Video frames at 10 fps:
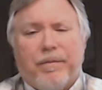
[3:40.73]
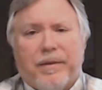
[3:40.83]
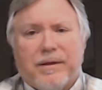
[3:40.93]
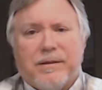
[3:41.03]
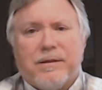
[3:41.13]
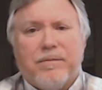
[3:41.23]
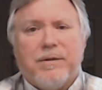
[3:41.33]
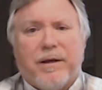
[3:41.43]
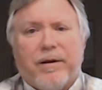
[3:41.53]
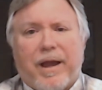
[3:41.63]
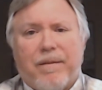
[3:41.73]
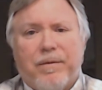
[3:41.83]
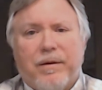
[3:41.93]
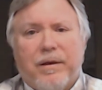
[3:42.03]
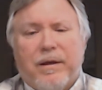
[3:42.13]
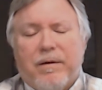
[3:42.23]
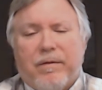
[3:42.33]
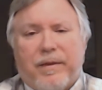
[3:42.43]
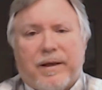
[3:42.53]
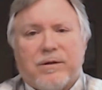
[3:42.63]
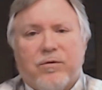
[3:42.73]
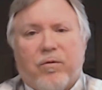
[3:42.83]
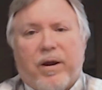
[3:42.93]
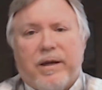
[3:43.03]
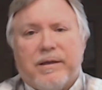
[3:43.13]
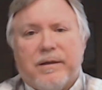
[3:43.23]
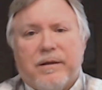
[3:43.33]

the system's air gapped. That's great.